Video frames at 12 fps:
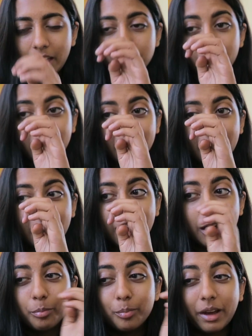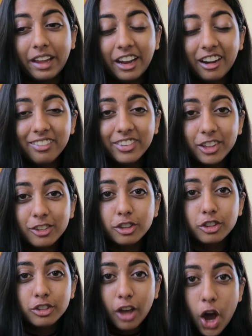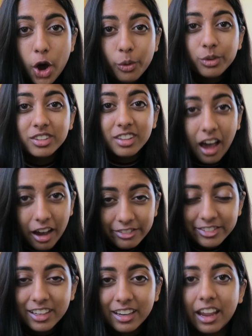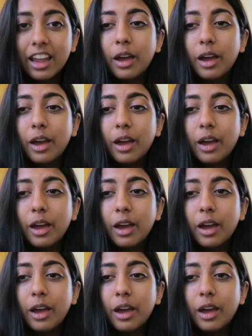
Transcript: But my hair feels so soft today.